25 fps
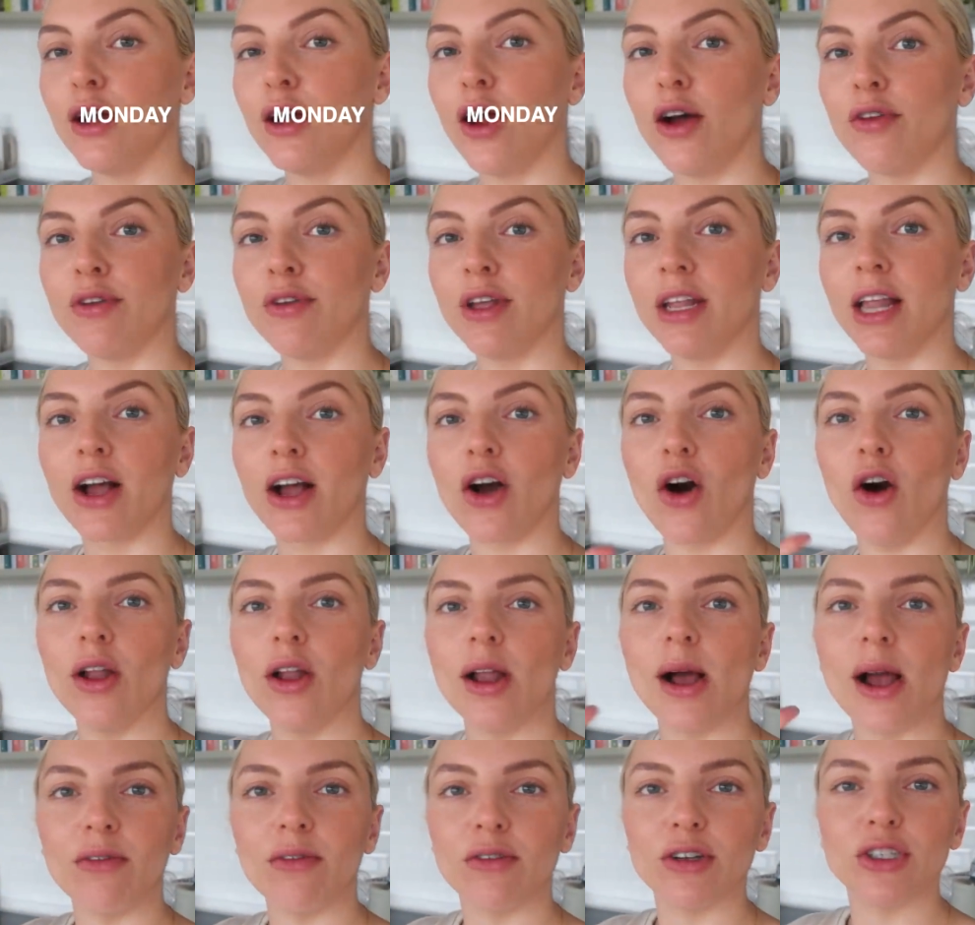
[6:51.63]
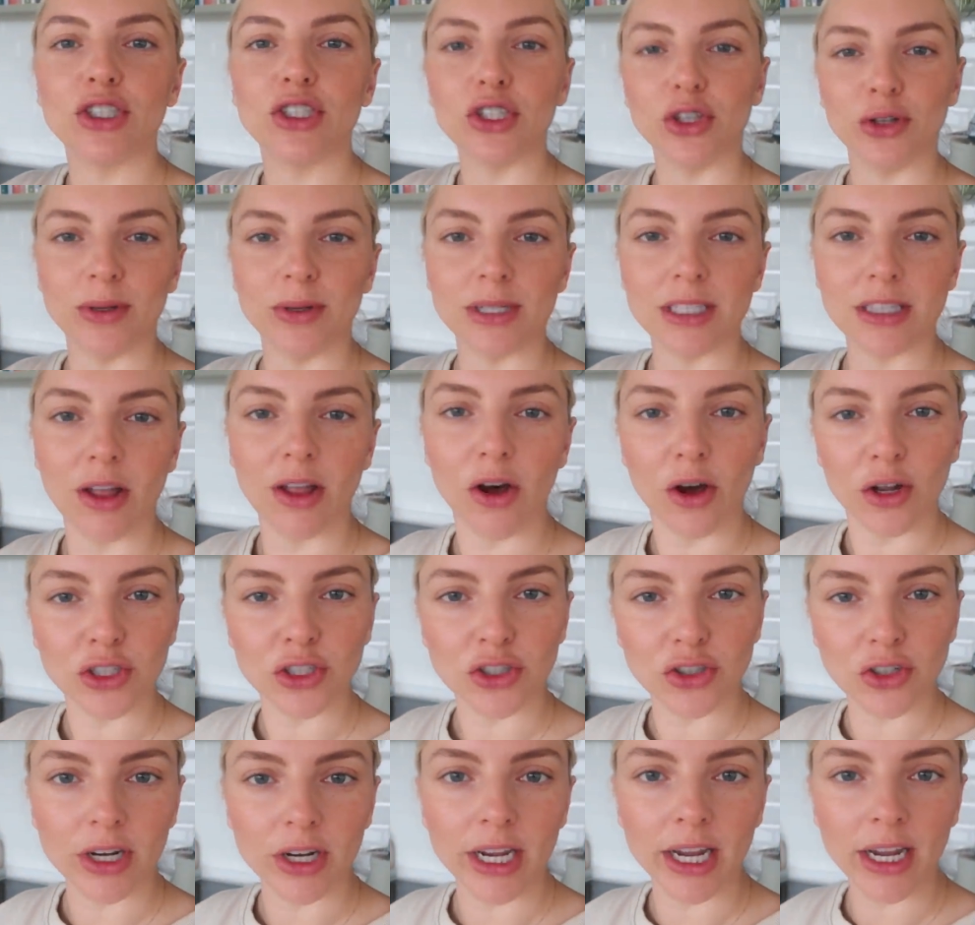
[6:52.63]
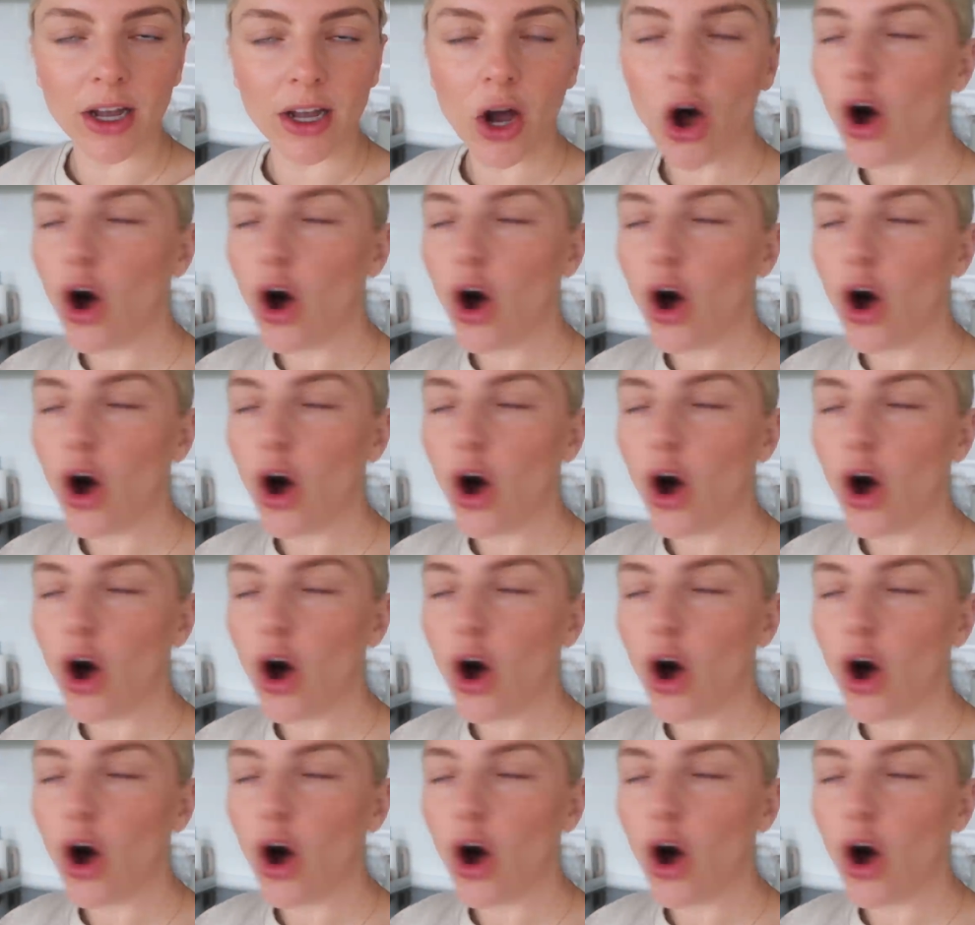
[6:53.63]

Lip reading: I feel like all I ever do is laundry.